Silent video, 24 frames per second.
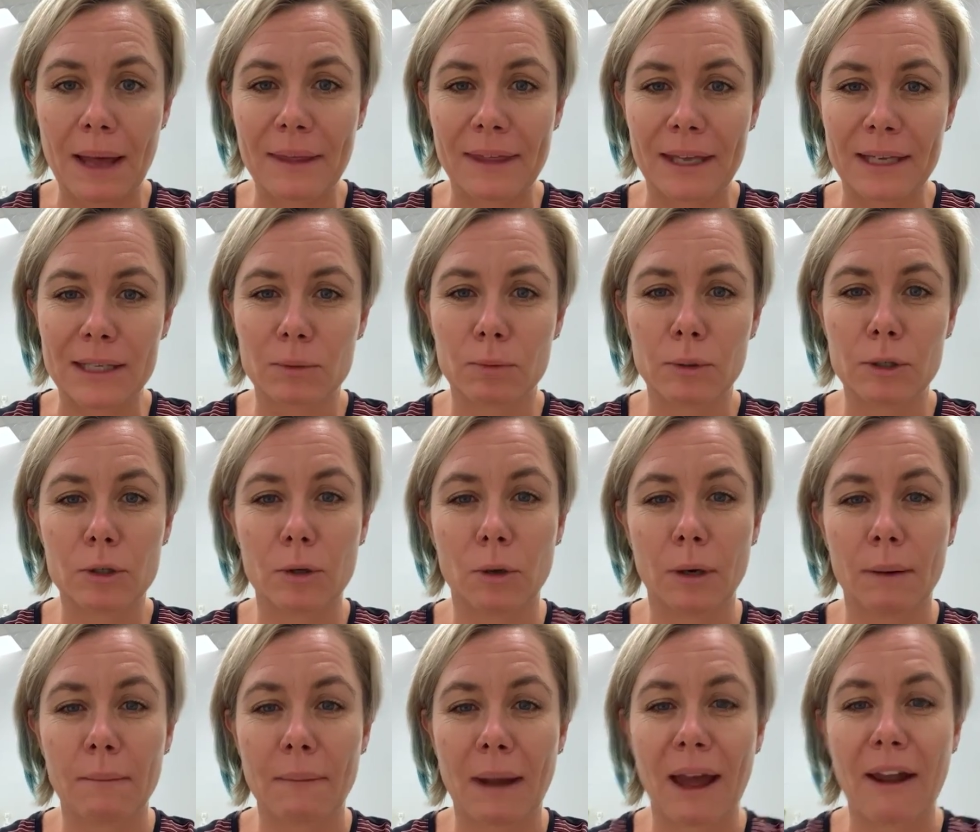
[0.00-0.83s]
this, we're
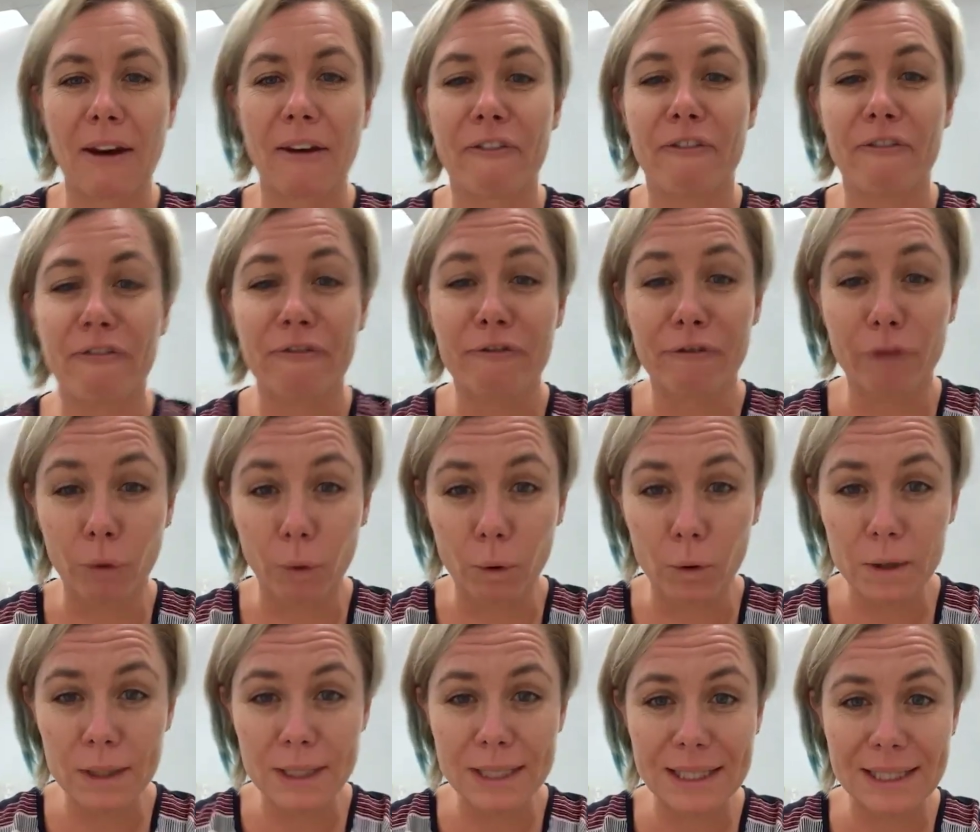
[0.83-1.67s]
talking about
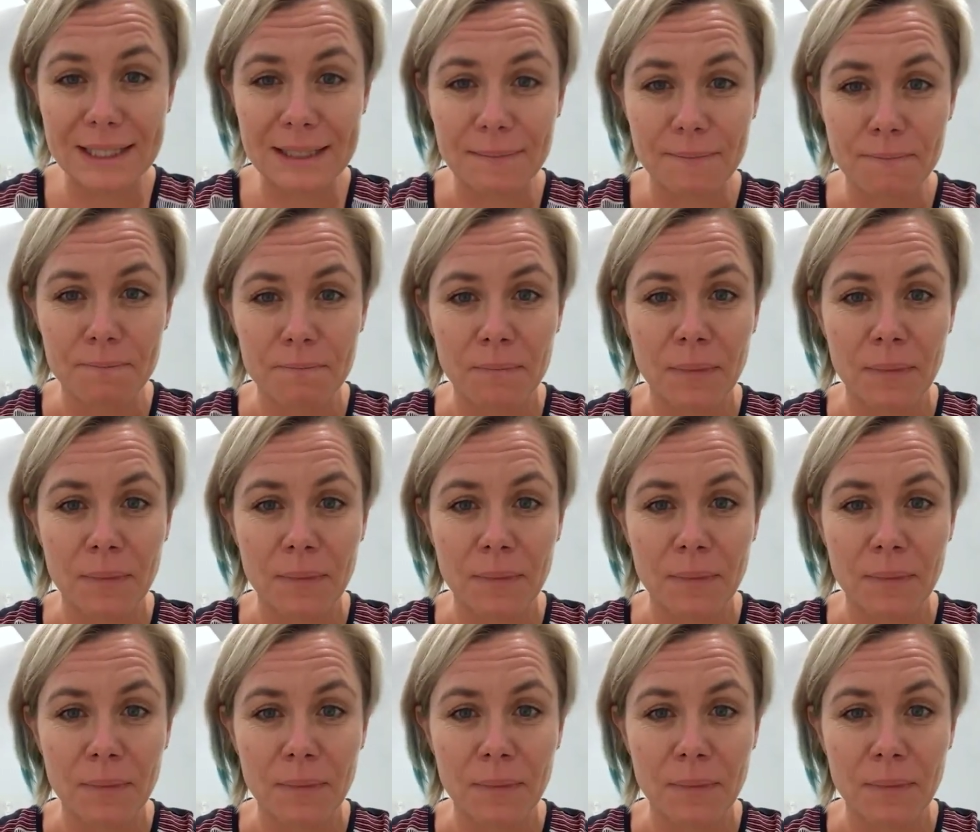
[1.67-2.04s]
force,